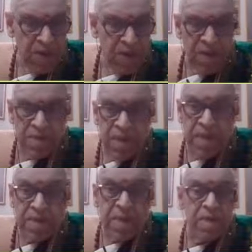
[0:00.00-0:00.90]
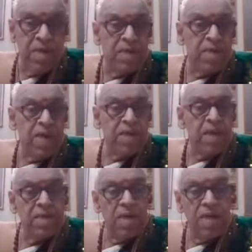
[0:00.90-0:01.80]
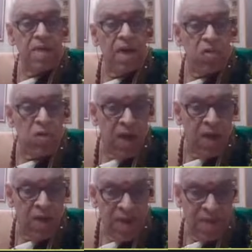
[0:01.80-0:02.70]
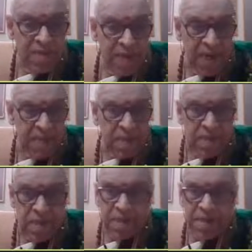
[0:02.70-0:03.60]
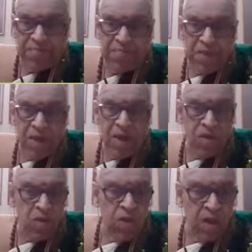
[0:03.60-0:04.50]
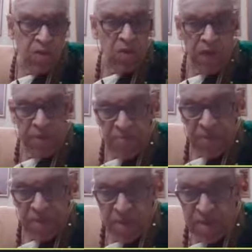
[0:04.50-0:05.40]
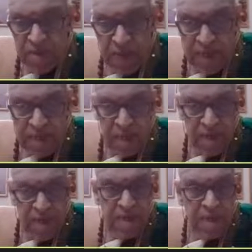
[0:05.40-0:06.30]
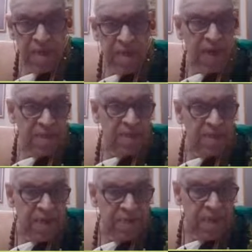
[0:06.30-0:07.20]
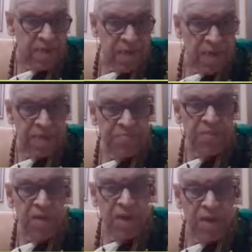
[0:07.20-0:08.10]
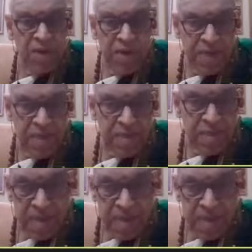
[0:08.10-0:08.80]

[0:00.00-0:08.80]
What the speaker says: It is red colored like Aruna, like the rising sun. Aruna. It is red colored like the rising sun, and it is